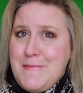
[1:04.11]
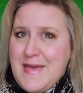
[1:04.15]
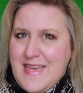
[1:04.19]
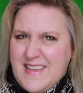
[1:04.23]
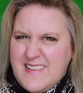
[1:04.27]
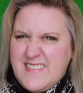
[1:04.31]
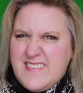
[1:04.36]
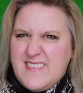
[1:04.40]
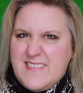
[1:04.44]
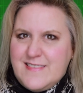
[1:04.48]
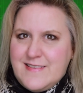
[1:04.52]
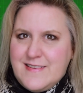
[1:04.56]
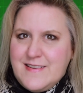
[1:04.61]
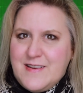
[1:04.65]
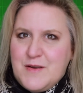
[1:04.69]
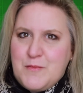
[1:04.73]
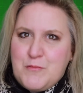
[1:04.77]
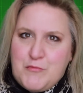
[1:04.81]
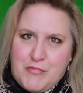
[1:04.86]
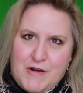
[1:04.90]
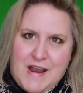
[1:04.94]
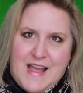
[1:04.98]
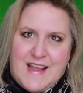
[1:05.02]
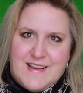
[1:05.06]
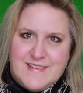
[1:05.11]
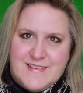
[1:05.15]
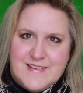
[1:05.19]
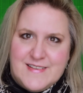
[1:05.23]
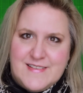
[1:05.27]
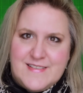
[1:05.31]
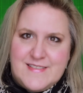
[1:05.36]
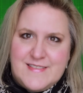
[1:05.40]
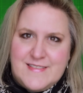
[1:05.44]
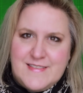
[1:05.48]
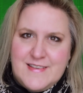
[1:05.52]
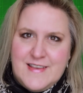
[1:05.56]
best
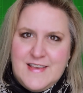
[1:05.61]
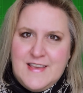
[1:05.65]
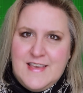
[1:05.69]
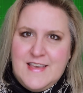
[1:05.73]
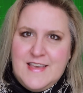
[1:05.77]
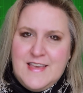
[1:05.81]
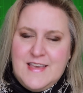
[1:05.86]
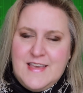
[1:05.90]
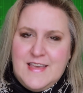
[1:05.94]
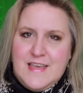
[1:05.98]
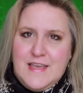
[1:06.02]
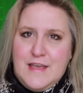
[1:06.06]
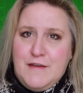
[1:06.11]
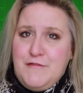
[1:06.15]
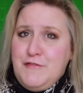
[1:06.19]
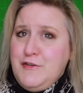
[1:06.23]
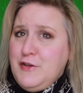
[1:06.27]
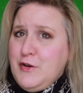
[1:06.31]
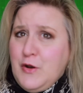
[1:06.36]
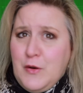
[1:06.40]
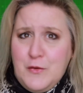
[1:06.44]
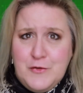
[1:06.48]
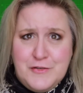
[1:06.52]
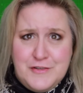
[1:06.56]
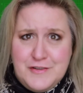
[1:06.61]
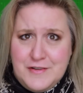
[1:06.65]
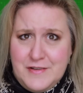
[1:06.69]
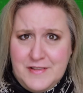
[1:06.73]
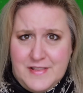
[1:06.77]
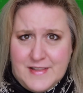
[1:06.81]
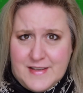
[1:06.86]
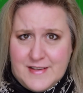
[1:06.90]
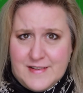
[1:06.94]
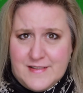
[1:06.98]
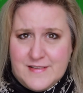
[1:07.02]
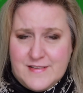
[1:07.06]
practice. If you don't do
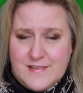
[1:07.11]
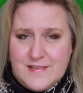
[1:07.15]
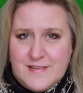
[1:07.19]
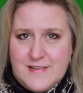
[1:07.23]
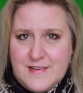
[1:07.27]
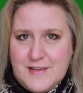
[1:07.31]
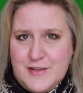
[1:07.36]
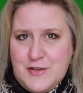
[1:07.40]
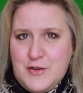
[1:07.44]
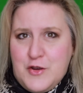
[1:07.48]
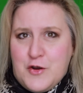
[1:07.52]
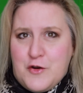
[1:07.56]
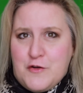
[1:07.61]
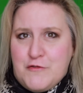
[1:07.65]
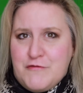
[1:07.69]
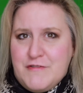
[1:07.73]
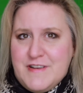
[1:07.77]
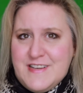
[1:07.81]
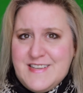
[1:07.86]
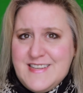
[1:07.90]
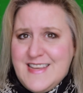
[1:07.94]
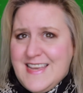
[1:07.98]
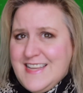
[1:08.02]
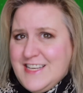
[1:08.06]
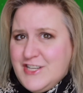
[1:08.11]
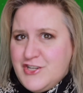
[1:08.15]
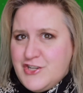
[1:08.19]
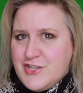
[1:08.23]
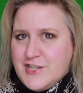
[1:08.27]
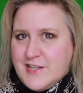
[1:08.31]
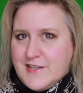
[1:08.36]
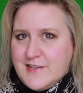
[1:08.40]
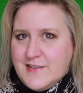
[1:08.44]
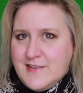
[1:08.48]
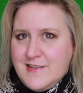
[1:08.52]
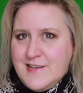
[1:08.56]
this, your
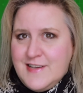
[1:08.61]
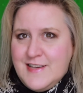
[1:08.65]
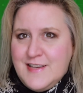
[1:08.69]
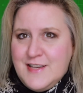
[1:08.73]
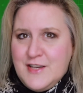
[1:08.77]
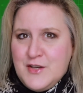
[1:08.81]
retention,